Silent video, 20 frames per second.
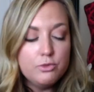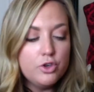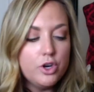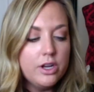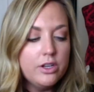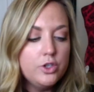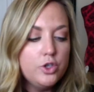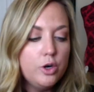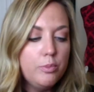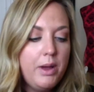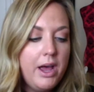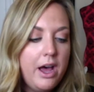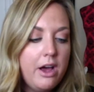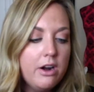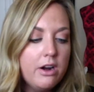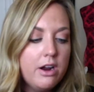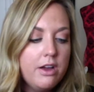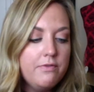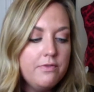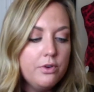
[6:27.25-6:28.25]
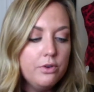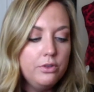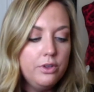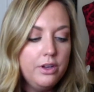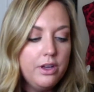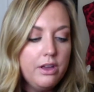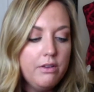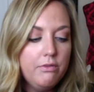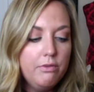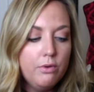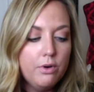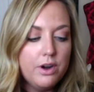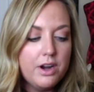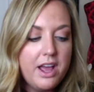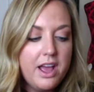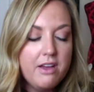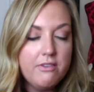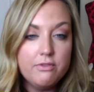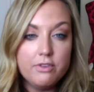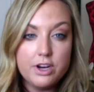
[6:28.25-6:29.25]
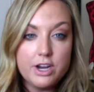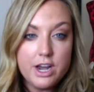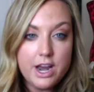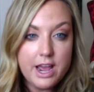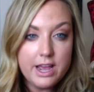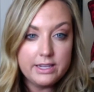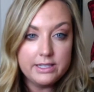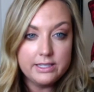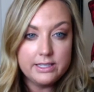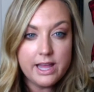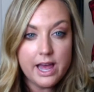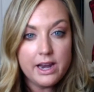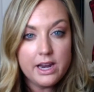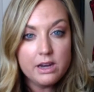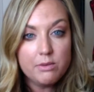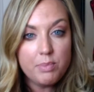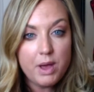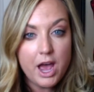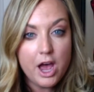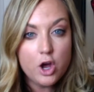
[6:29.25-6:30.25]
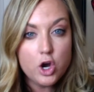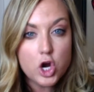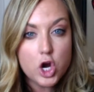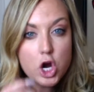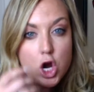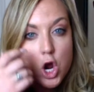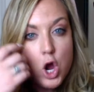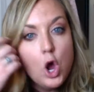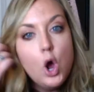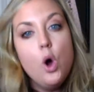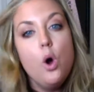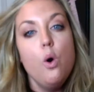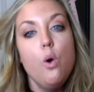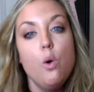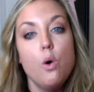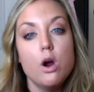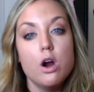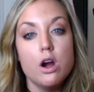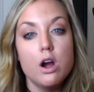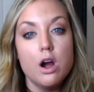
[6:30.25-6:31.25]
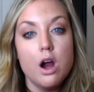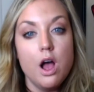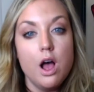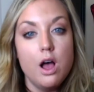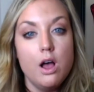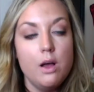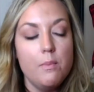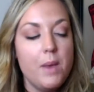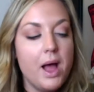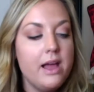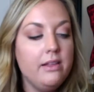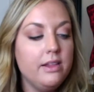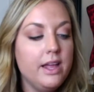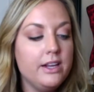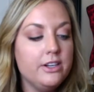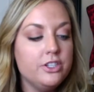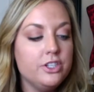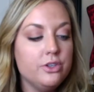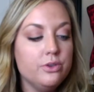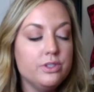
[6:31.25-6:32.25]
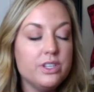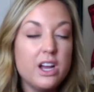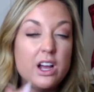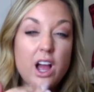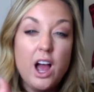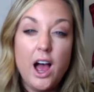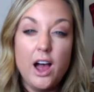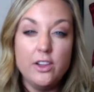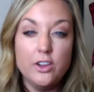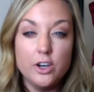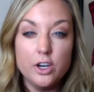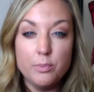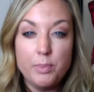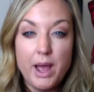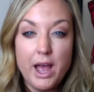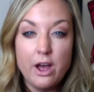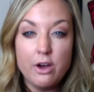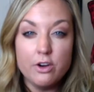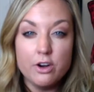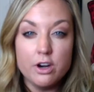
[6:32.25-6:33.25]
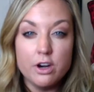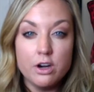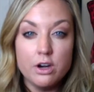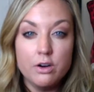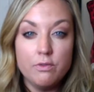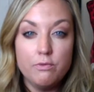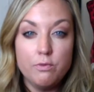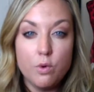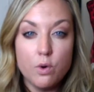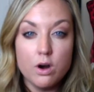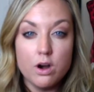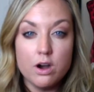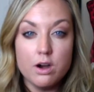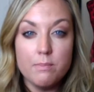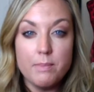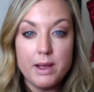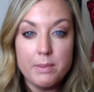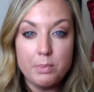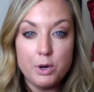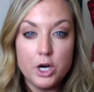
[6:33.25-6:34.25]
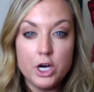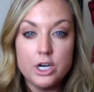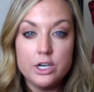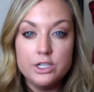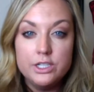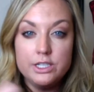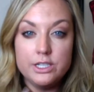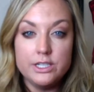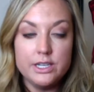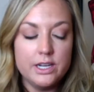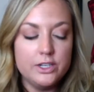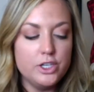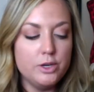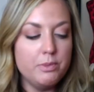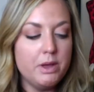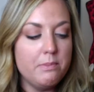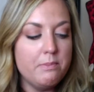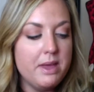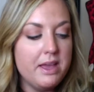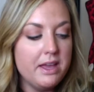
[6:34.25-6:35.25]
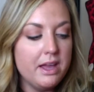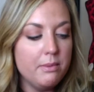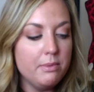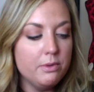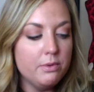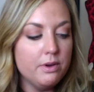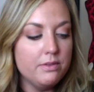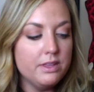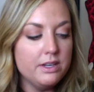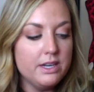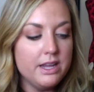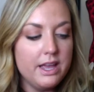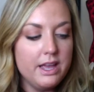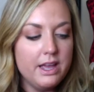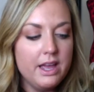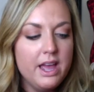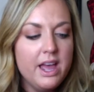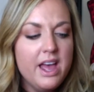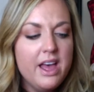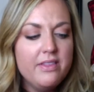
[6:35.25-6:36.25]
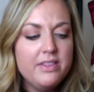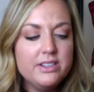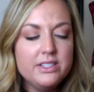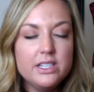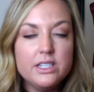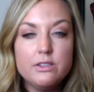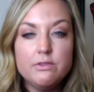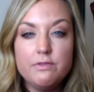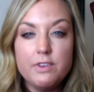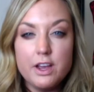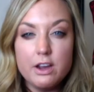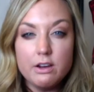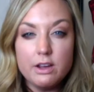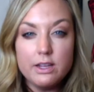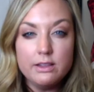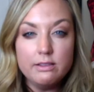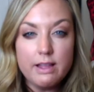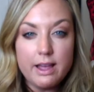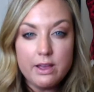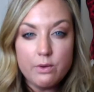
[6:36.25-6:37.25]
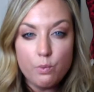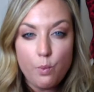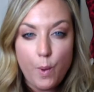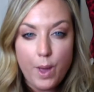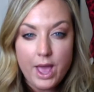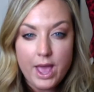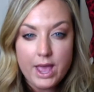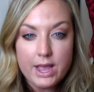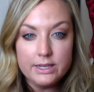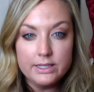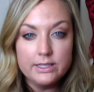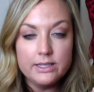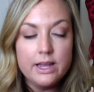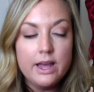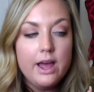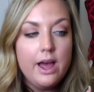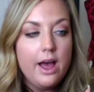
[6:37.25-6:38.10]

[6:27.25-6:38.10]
drugstore powder if you're looking for an everyday setting powder, or I like to use a color powder for my purse to touch up my makeup throughout the day. This is very lightweight,